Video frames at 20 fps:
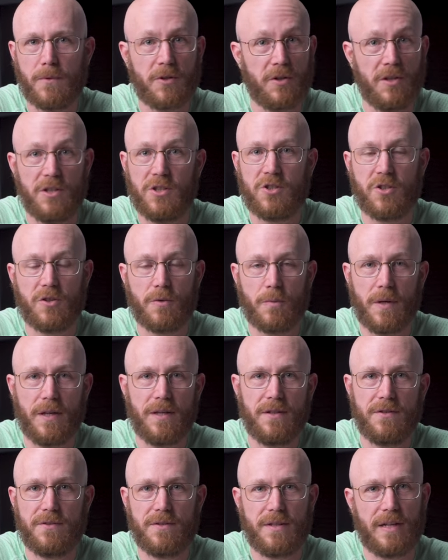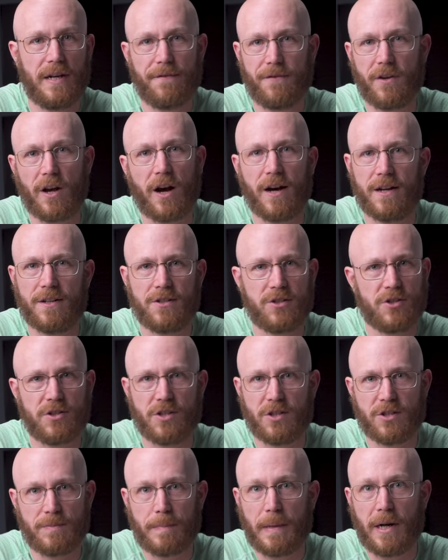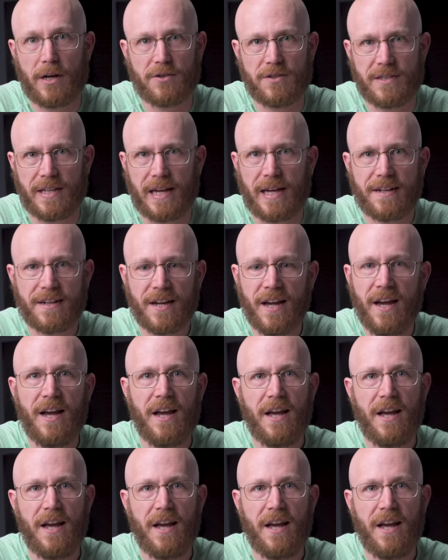clincher wheels that I've got, just a spare set.